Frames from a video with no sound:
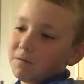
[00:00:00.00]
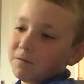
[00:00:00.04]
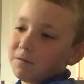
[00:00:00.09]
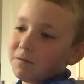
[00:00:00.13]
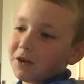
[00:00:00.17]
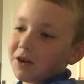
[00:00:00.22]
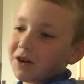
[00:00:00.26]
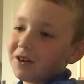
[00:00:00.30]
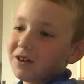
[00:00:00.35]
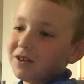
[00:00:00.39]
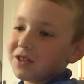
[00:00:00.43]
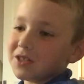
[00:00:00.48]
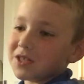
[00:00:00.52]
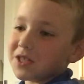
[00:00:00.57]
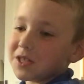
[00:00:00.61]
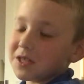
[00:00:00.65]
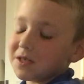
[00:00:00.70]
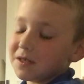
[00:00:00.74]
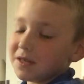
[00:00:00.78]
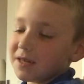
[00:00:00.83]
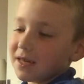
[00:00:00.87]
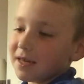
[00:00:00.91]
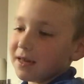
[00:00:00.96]

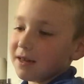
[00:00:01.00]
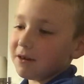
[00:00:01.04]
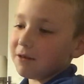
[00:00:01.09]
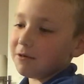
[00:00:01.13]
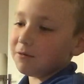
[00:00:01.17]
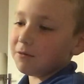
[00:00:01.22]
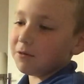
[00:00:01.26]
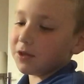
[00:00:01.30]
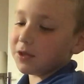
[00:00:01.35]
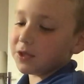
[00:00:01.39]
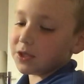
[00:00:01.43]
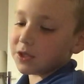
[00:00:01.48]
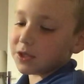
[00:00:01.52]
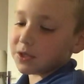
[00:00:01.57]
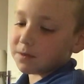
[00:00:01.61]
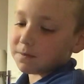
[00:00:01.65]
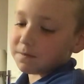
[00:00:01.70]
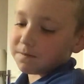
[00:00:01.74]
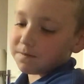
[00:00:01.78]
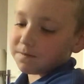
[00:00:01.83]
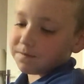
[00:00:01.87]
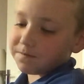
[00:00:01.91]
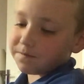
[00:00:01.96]
because it was
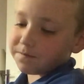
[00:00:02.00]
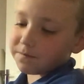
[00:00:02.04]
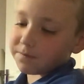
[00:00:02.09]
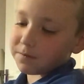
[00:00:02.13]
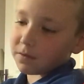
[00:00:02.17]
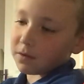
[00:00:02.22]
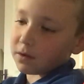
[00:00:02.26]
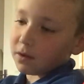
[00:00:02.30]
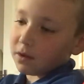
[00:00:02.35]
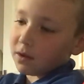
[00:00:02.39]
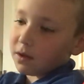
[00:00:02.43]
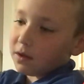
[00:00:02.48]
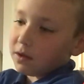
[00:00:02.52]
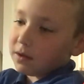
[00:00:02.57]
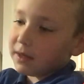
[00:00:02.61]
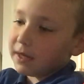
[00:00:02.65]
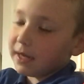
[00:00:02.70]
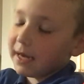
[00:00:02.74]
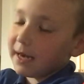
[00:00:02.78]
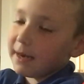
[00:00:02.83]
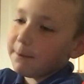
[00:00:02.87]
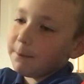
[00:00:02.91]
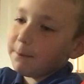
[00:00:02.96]

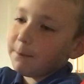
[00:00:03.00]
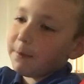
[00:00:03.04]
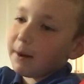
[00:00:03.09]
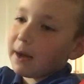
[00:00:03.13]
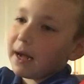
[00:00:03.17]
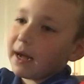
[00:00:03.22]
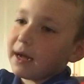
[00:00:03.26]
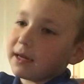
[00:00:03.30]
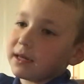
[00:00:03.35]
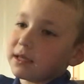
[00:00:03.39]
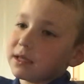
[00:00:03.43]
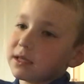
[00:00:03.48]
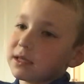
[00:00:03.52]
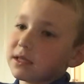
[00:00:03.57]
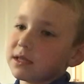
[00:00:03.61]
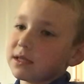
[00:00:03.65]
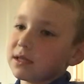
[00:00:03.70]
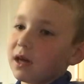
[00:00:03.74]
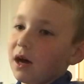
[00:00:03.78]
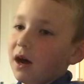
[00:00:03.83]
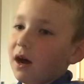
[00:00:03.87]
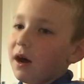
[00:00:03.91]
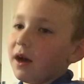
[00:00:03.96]
the
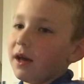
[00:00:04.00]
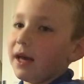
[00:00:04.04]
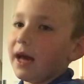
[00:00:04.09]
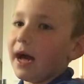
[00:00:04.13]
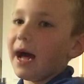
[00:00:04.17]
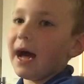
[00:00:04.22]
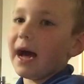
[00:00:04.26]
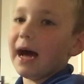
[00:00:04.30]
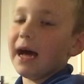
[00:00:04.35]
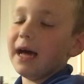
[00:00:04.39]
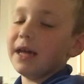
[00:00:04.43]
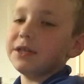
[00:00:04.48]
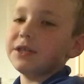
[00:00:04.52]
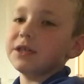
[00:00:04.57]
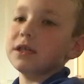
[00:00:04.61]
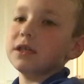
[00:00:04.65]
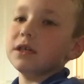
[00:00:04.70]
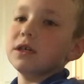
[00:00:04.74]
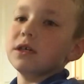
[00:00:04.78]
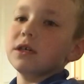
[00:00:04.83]
impact that I had.